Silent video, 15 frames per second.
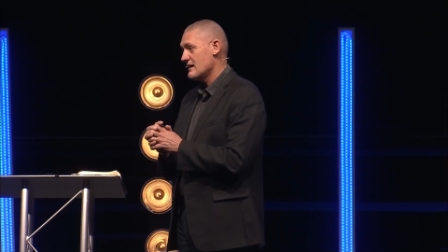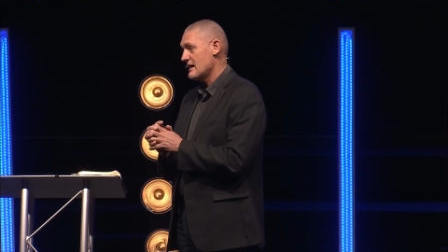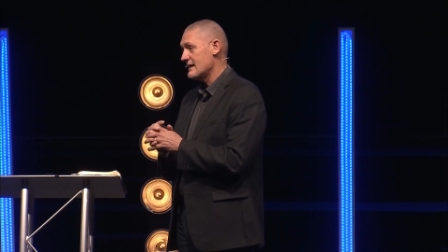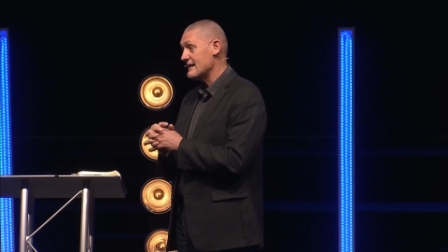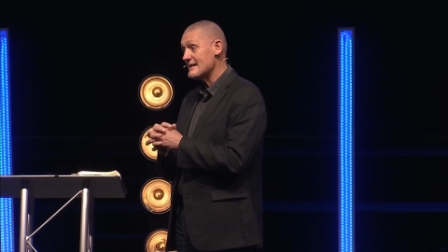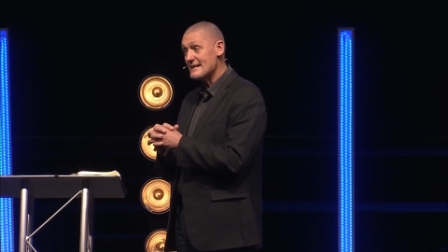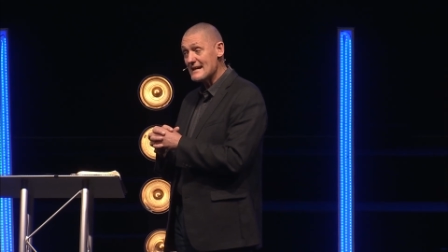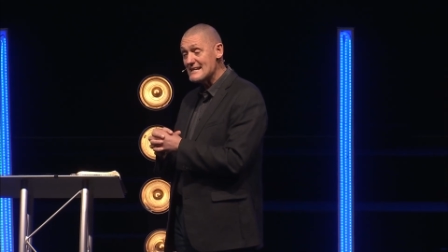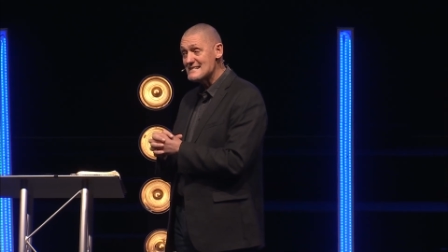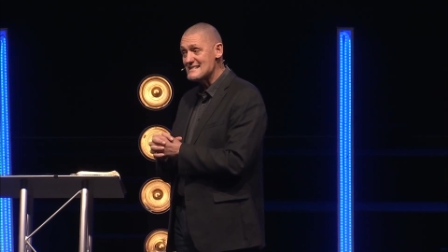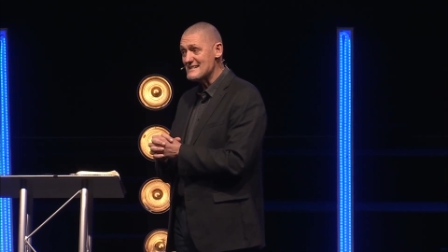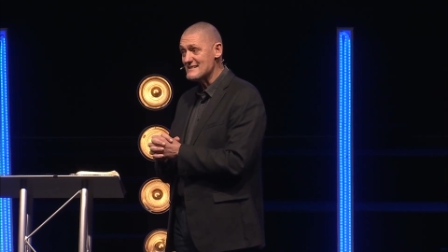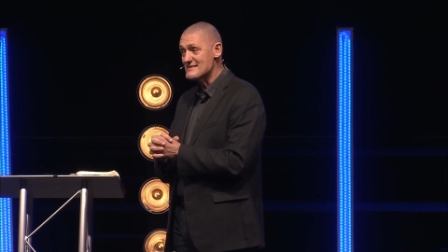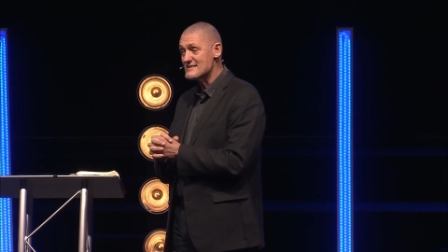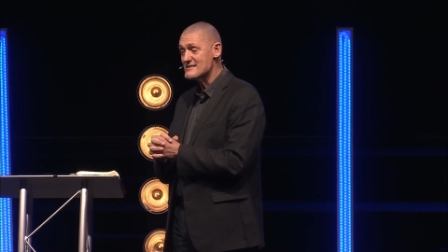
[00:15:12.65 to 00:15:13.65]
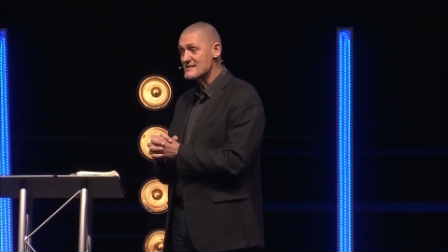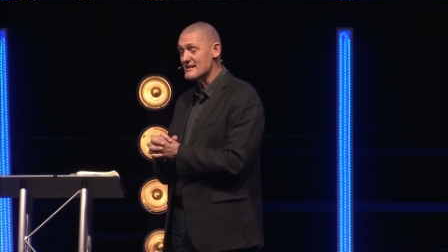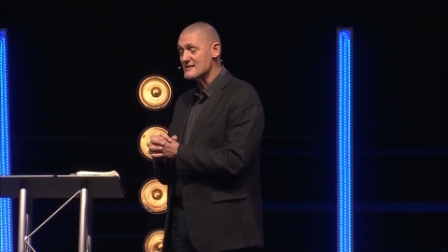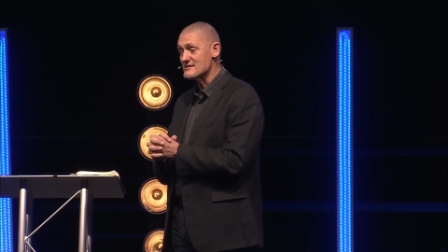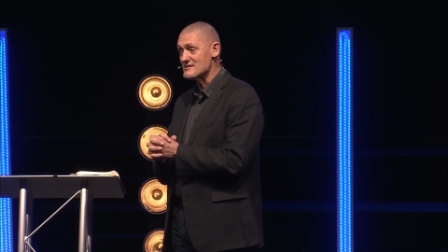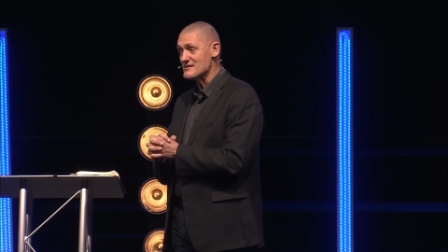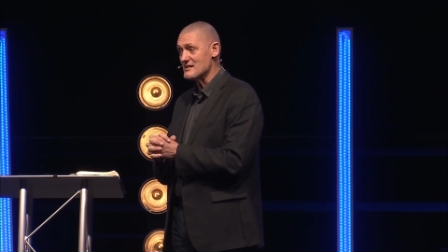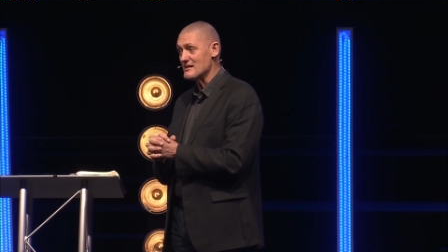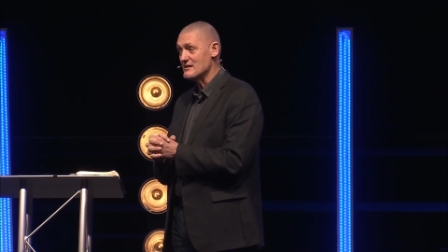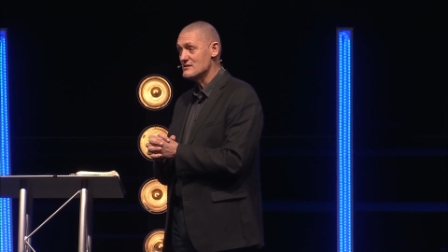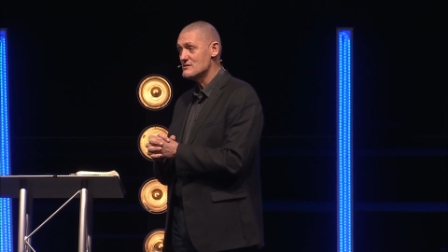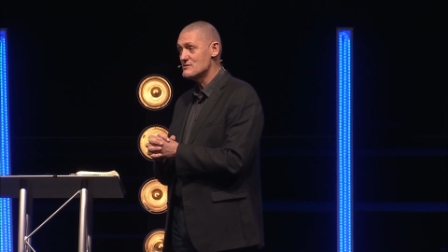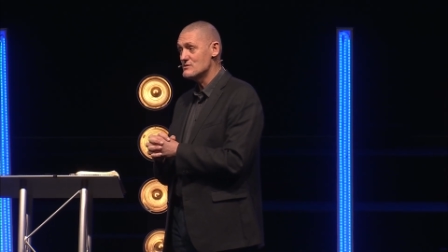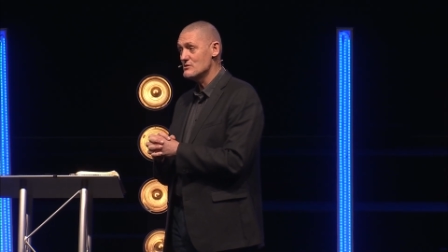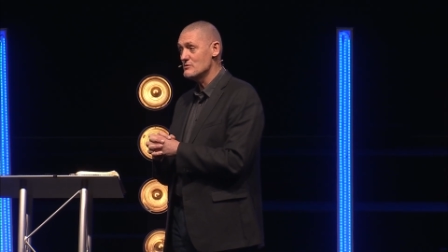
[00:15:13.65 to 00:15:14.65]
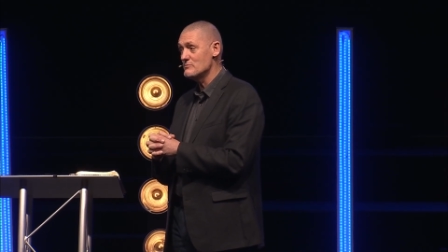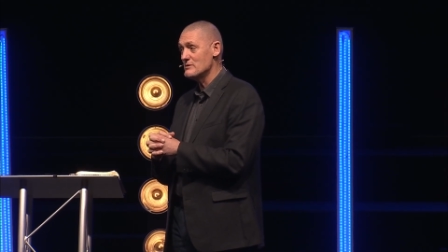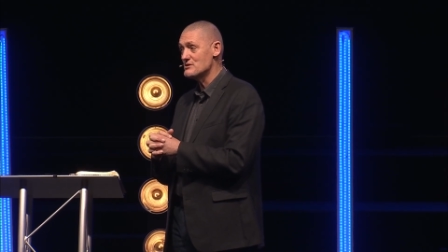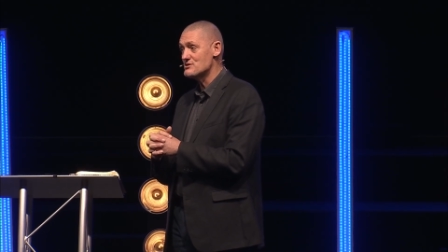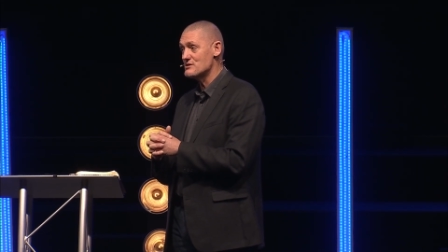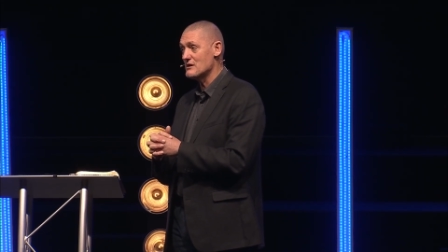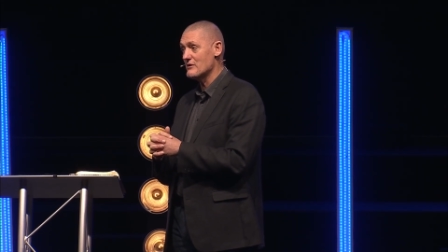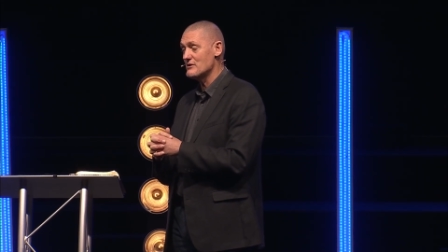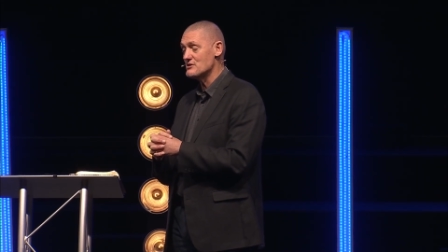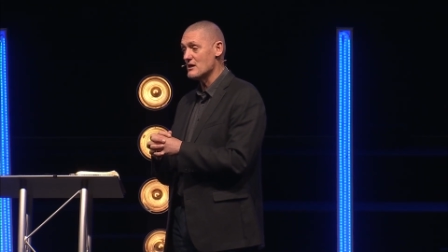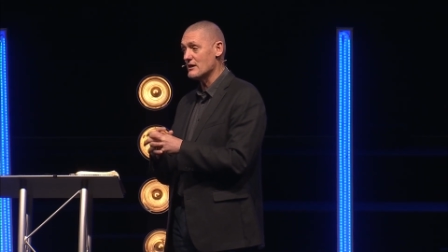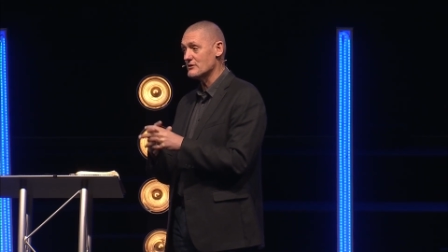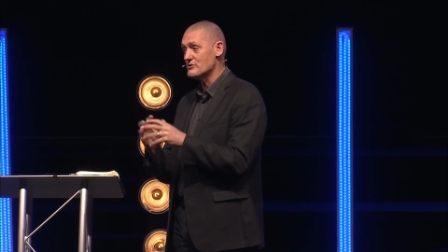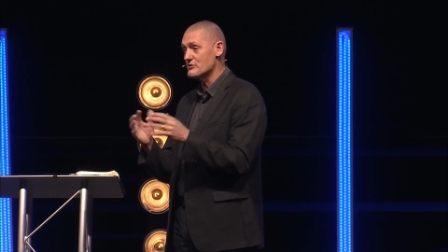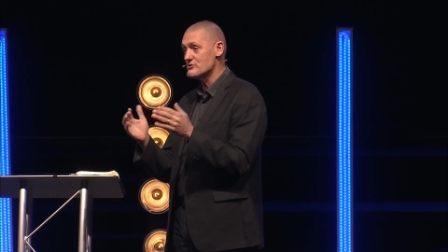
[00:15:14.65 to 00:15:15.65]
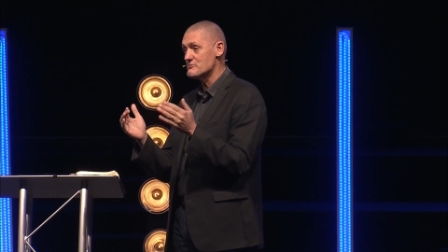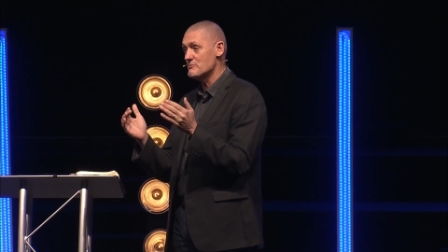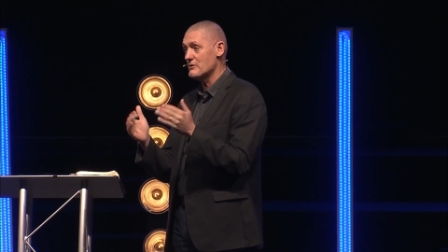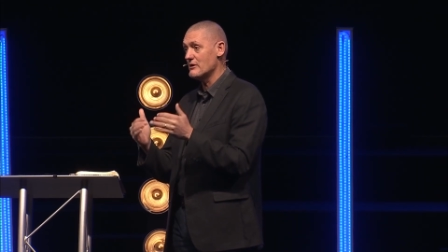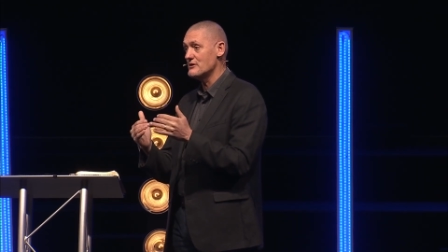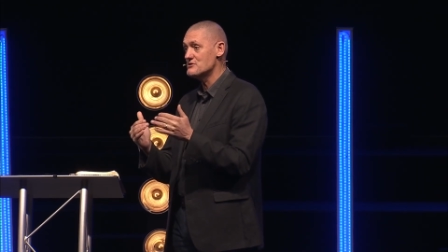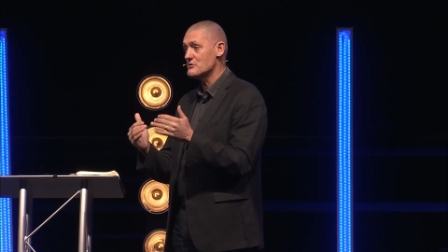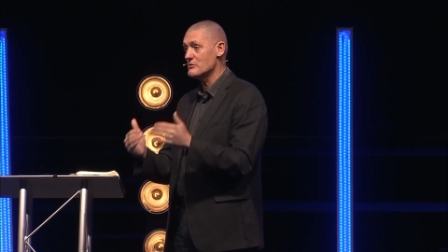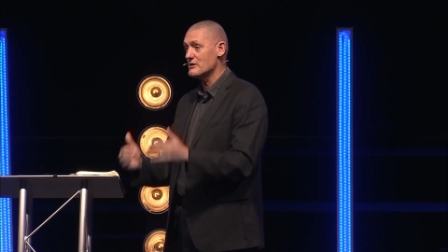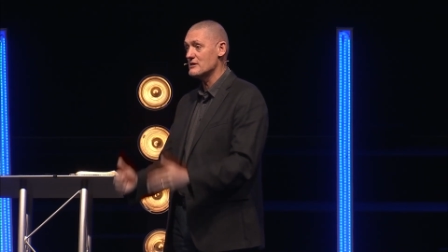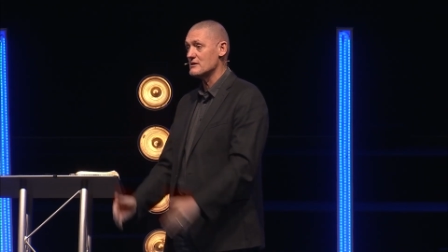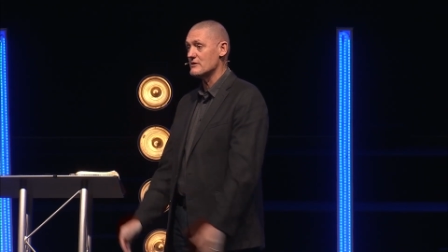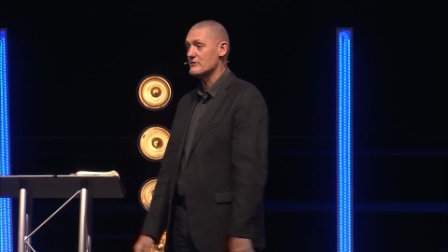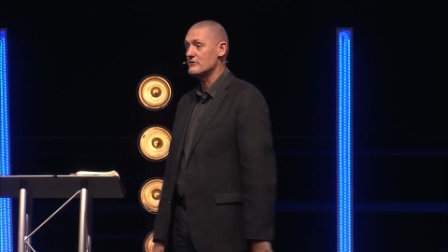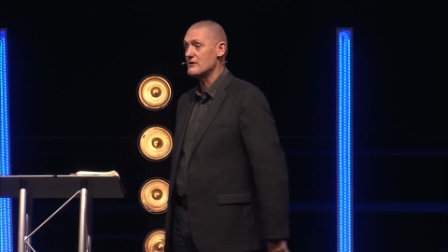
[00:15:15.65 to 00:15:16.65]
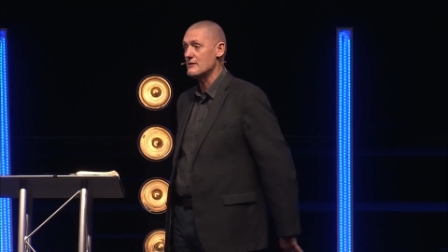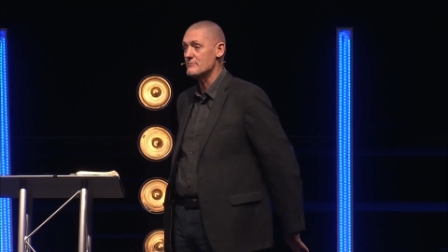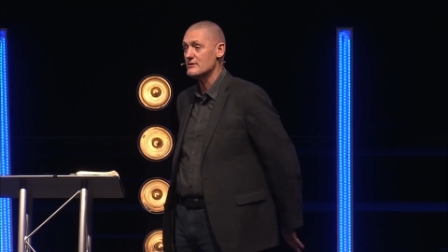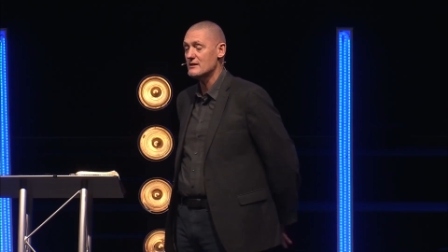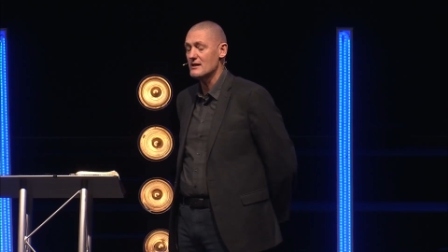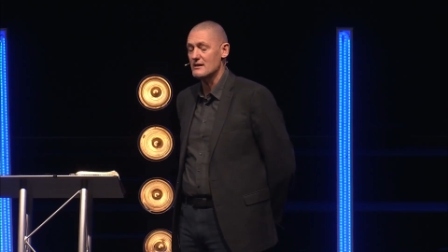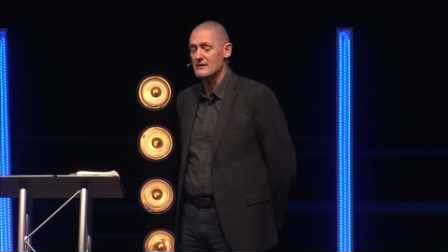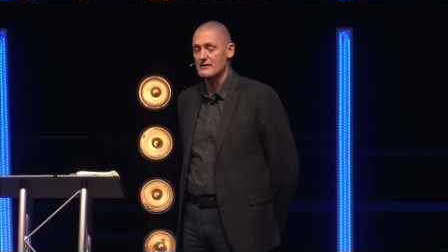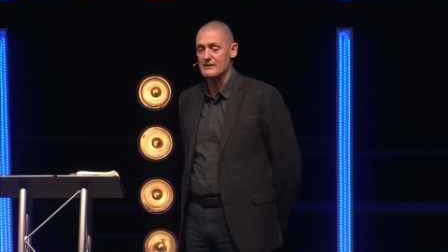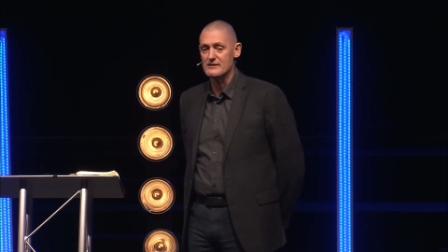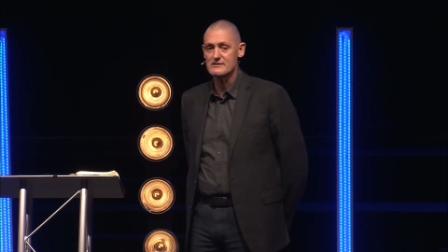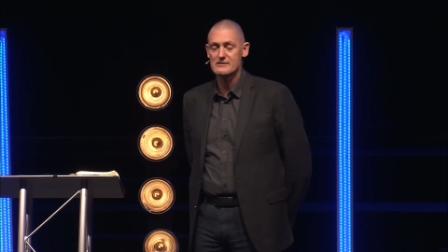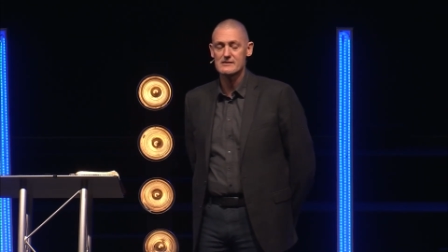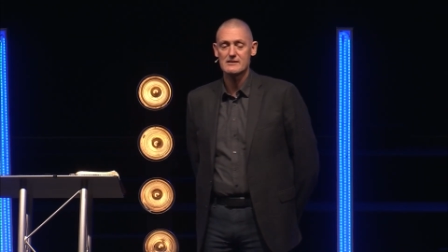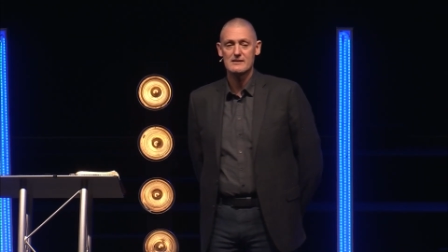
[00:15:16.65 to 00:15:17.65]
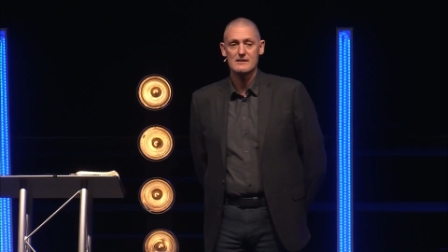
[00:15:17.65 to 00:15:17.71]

And in 1960, two missionary doctors married to one another named the Kennedys.